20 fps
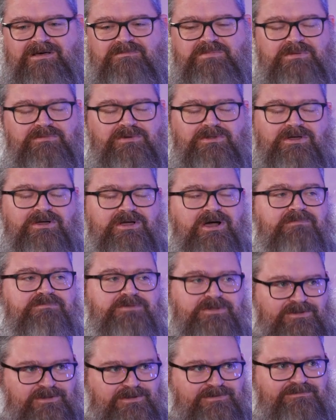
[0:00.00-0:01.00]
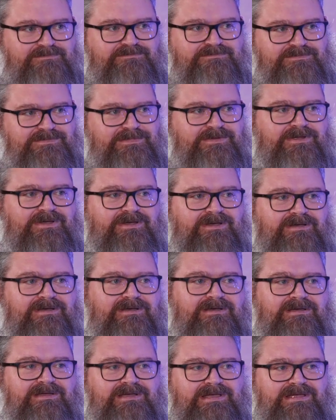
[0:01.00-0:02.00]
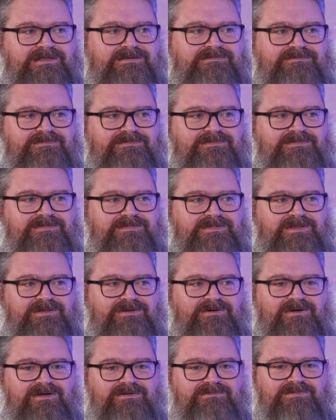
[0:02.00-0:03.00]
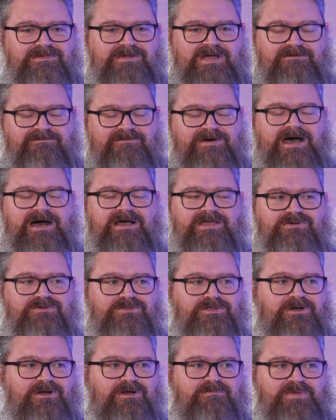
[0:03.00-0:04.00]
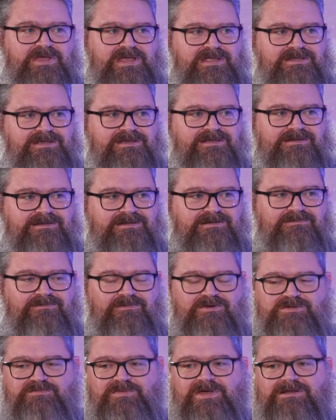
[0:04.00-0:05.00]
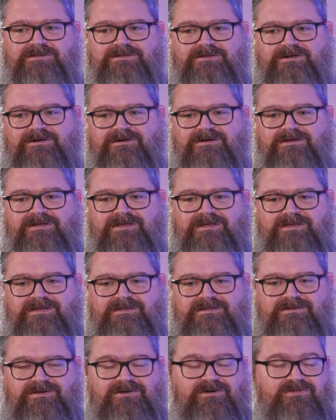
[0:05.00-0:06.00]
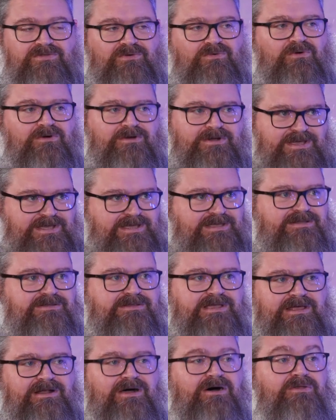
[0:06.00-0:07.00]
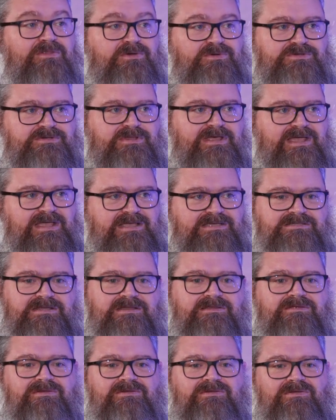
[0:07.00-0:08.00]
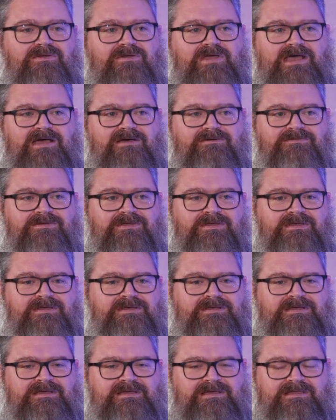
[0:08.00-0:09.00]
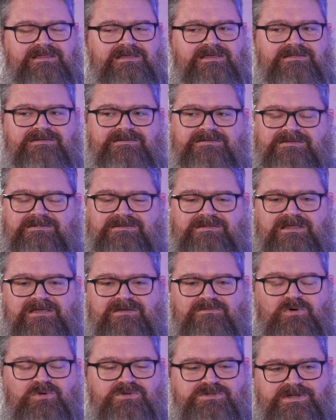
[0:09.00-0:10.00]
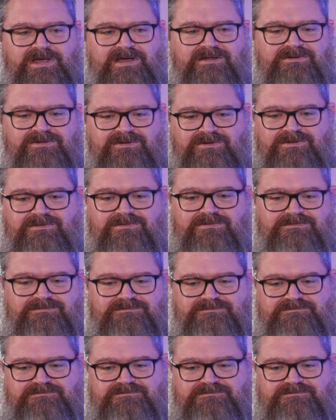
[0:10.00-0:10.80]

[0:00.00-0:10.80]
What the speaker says: people look up to them and, you know, value their opinion and respect their authority and all those things. And you have, I think it boils down to